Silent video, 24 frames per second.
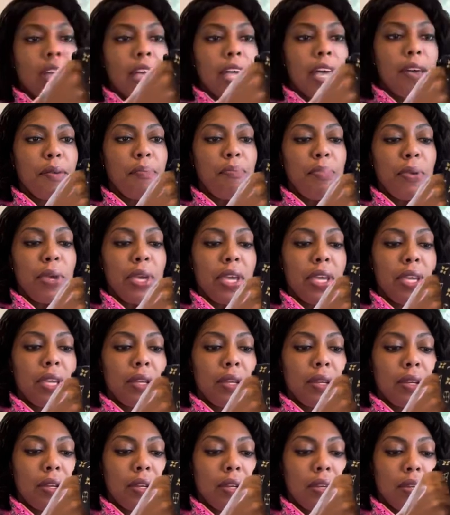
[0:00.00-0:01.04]
have
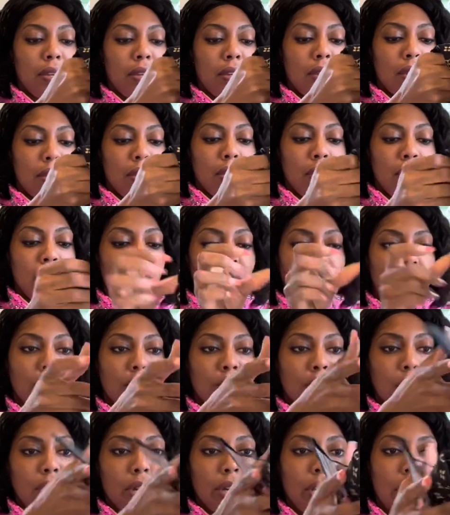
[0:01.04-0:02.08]
been
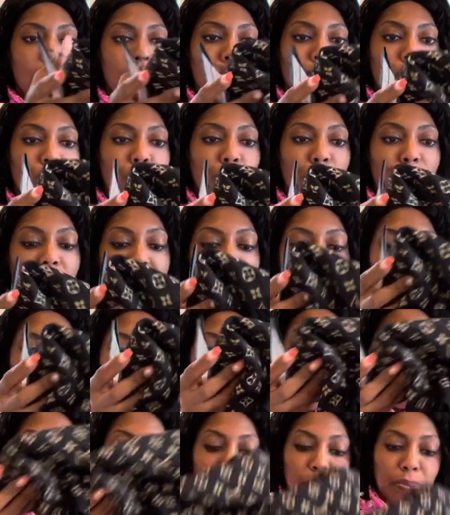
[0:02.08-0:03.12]
starting to branch
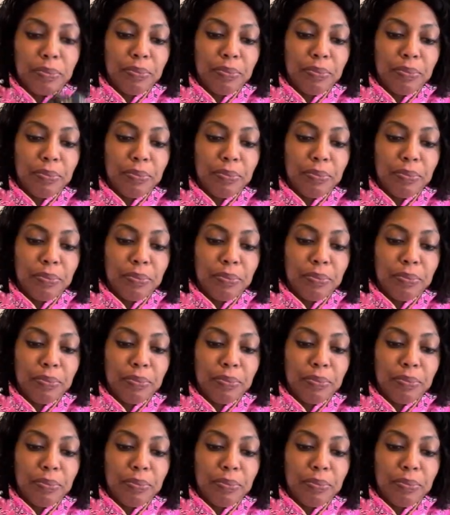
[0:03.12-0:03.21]
out.